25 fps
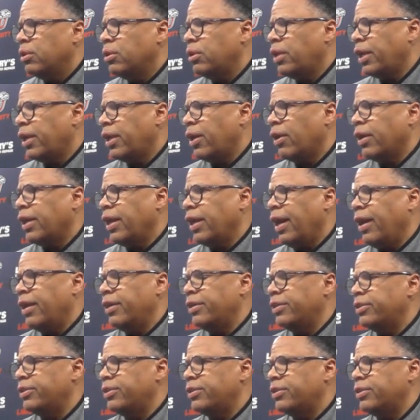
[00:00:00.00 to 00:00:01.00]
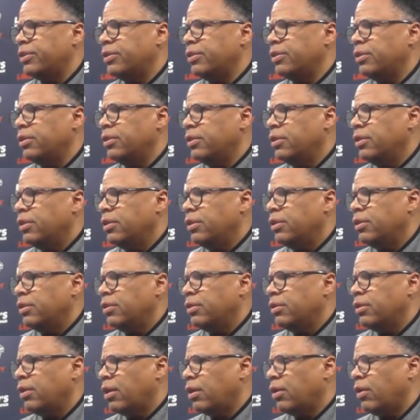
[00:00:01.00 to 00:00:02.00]
Like our guys,
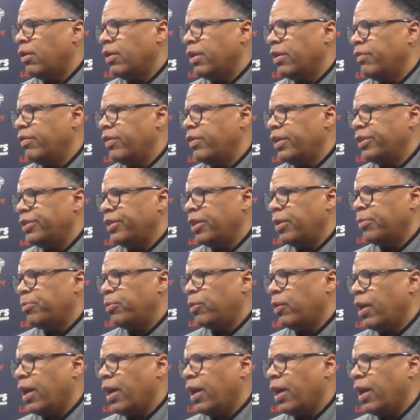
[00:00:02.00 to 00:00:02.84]
I'll give you an example.